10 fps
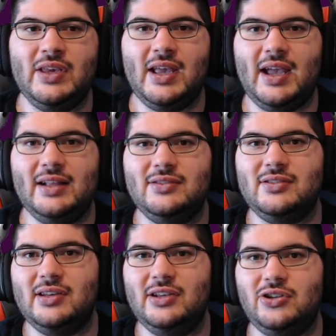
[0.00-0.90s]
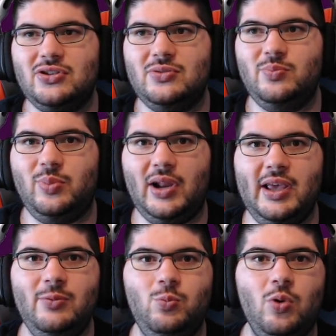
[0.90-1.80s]
And City just
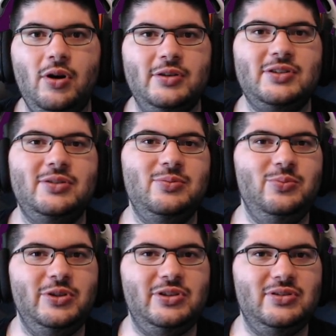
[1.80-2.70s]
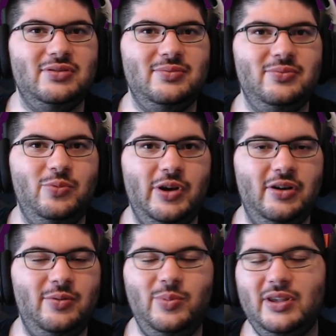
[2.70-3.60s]
played worse, which is
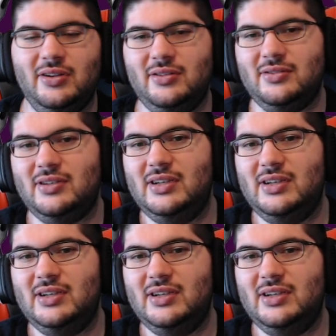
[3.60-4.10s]
weird because